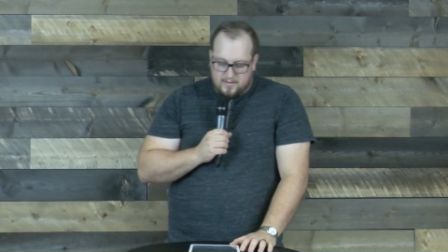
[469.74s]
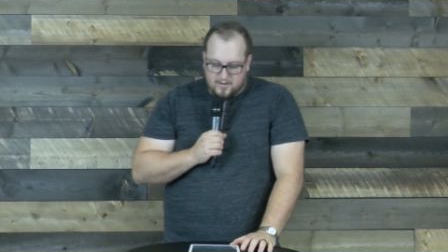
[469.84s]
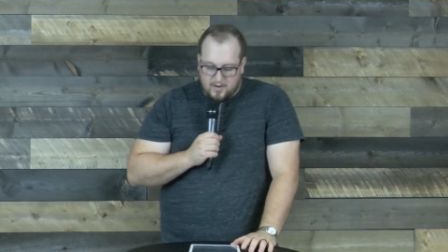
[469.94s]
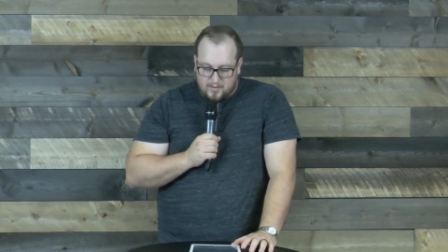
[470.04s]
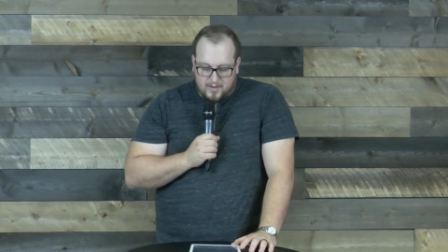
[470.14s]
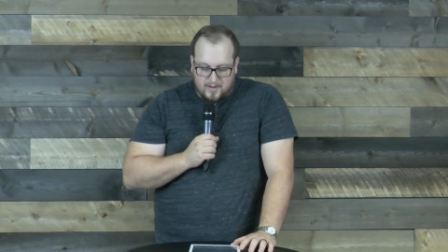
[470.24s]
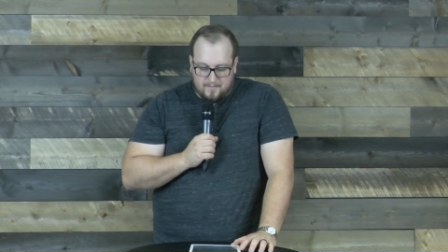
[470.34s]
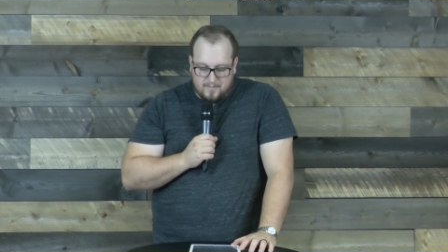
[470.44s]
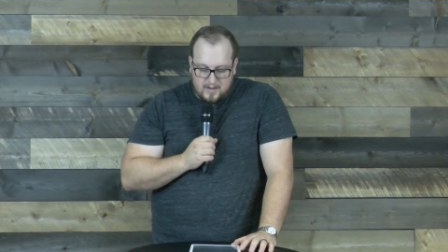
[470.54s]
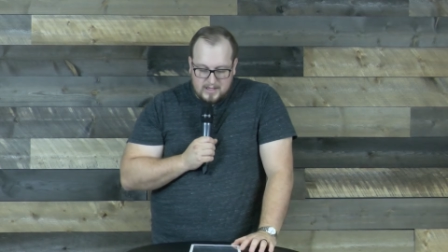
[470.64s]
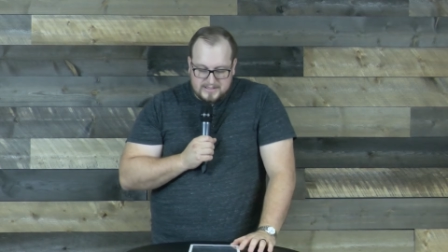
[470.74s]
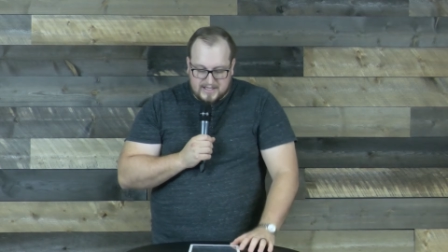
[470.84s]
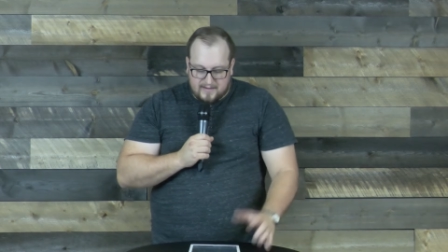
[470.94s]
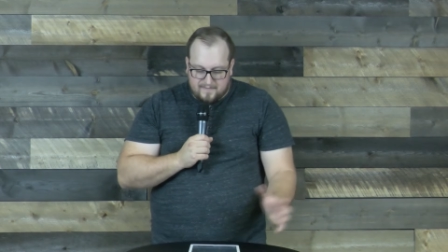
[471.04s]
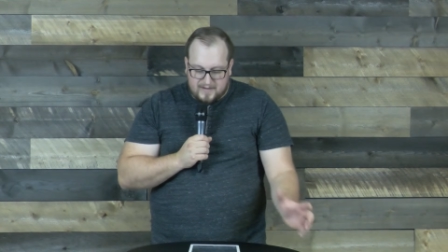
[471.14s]
They're no good.
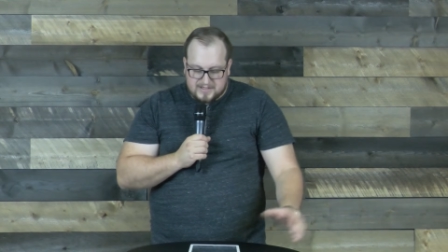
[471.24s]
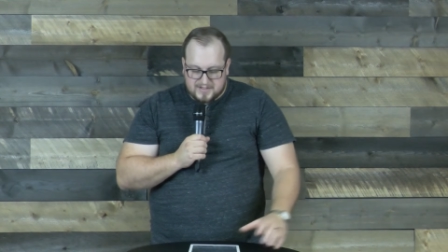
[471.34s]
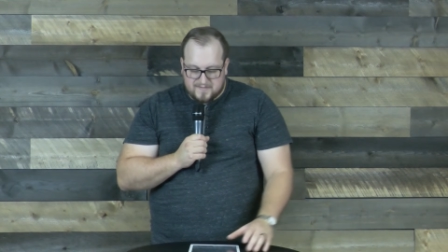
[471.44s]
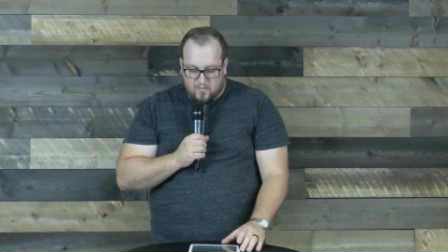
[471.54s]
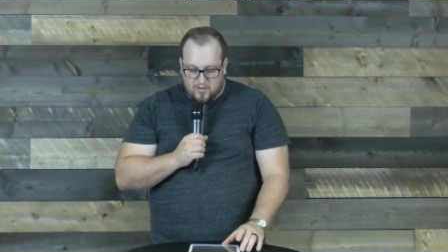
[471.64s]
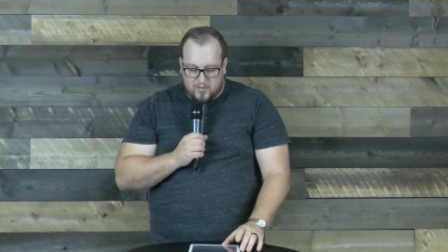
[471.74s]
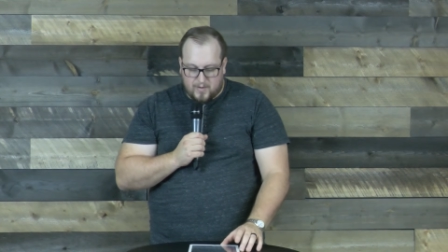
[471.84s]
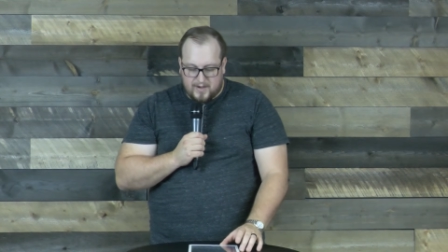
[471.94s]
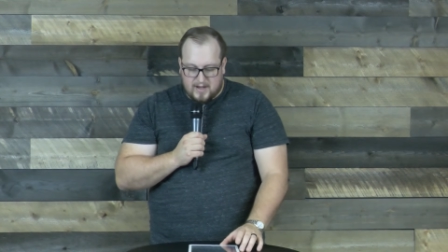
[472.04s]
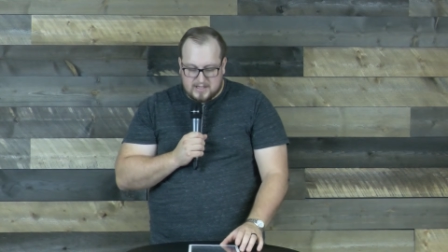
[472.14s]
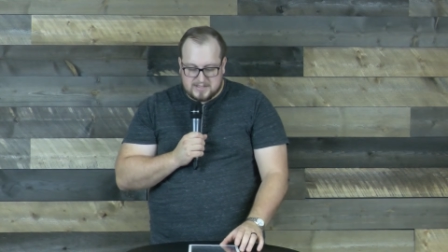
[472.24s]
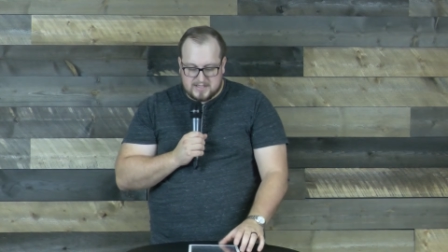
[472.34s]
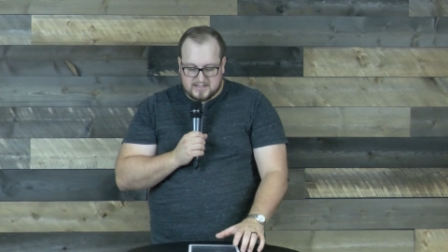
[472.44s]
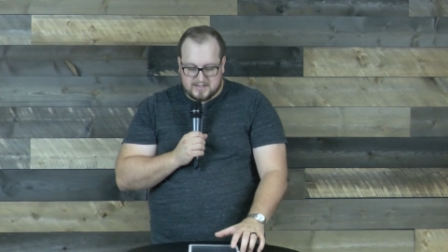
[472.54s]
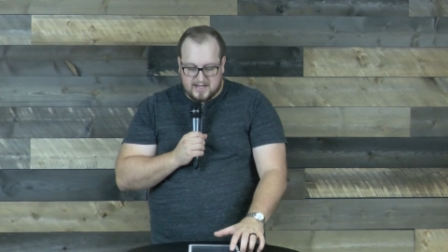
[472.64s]
See, Ephesians 4:29
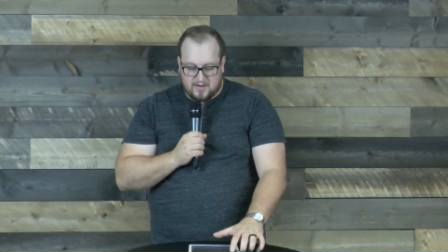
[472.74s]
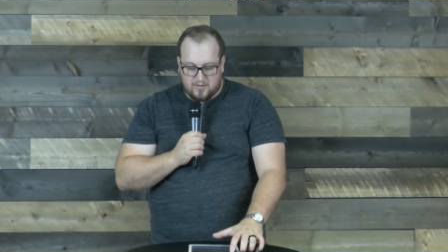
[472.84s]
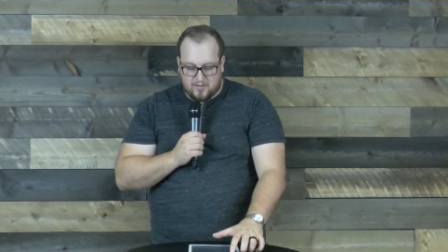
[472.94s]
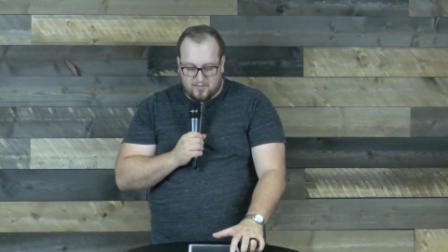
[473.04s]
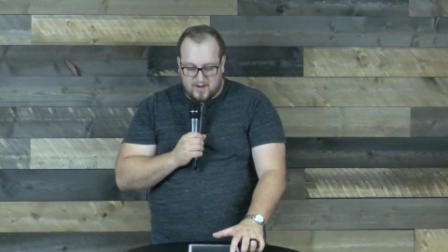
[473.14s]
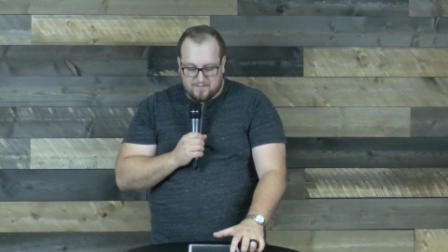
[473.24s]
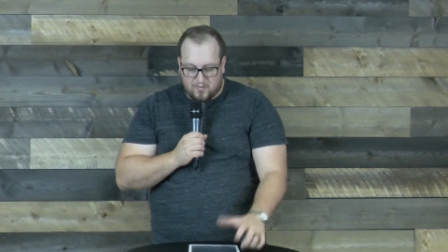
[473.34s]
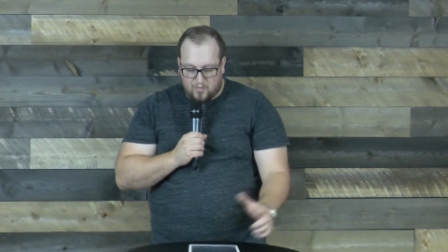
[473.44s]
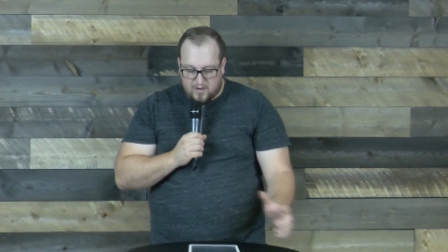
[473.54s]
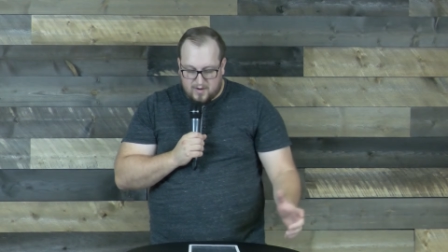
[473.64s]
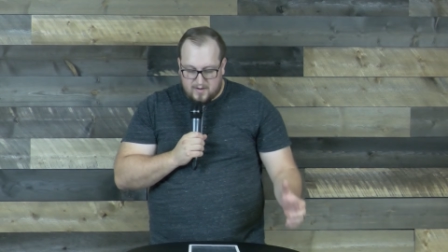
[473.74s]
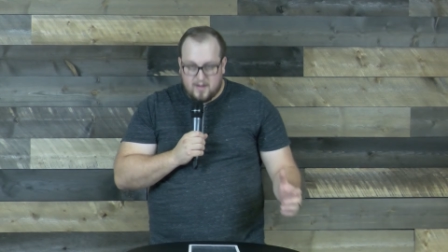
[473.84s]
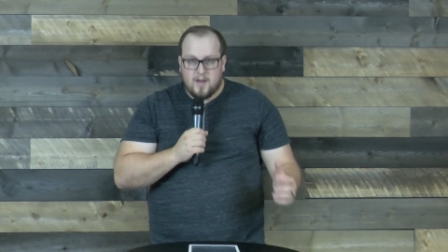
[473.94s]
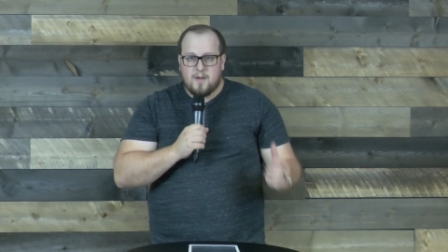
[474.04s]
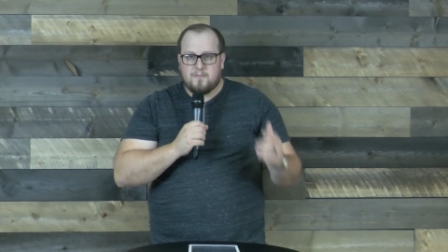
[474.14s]
says, "Let no corrupt word
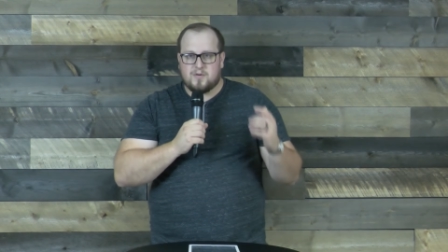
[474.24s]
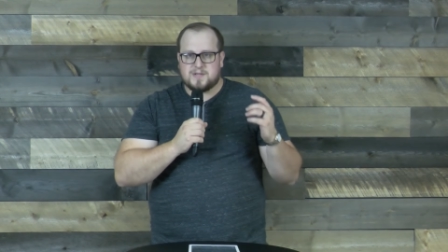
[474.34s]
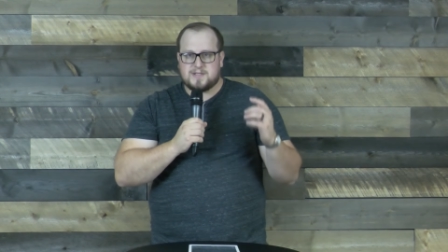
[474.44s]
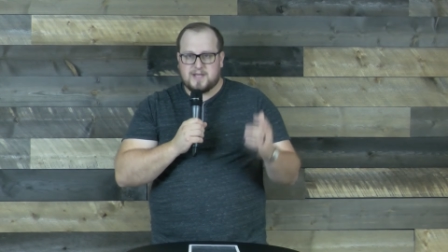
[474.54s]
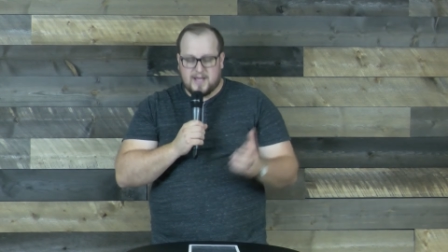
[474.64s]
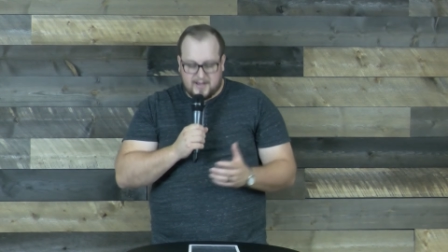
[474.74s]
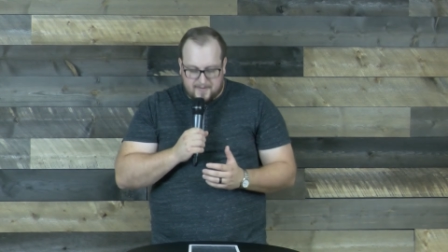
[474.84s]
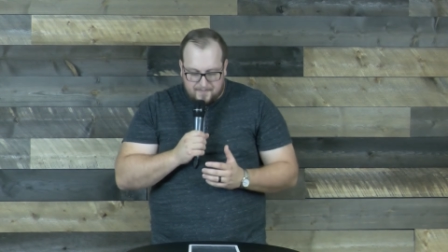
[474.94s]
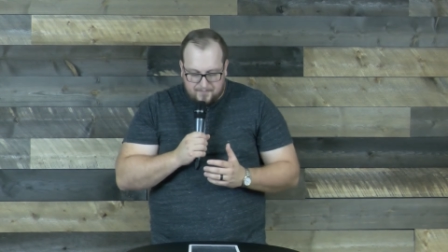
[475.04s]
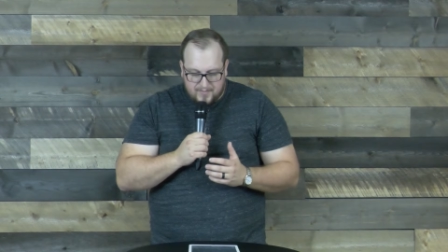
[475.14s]
proceed